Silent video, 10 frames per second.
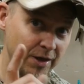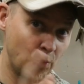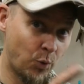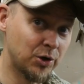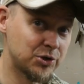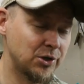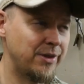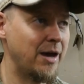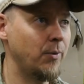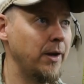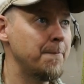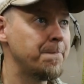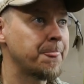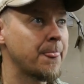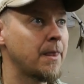It works good that way.
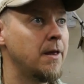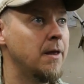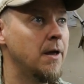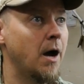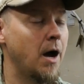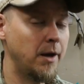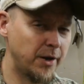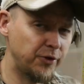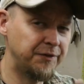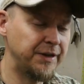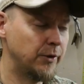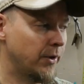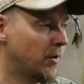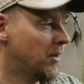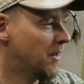Uh, another video
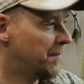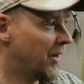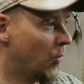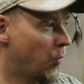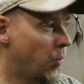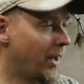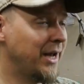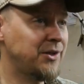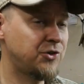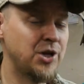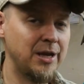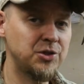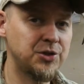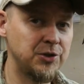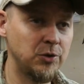though. But what I
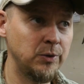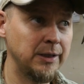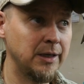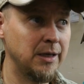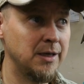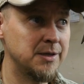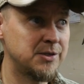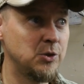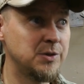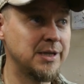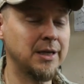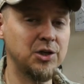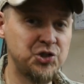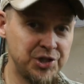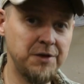changed to doing is
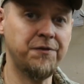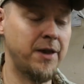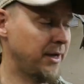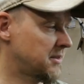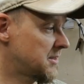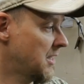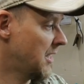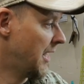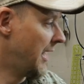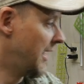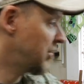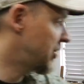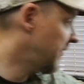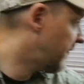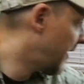using G-Flex. And
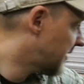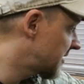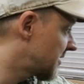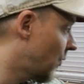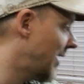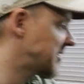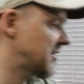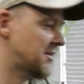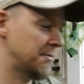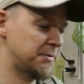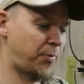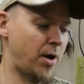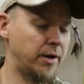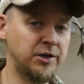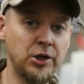G-Flex is a West Systems
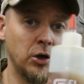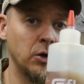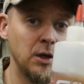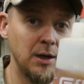product here.